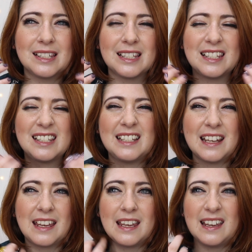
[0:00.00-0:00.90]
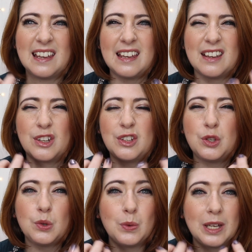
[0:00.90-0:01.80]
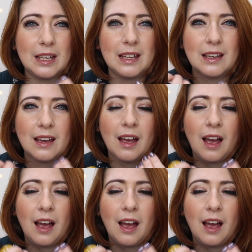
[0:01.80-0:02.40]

sticky, gooey,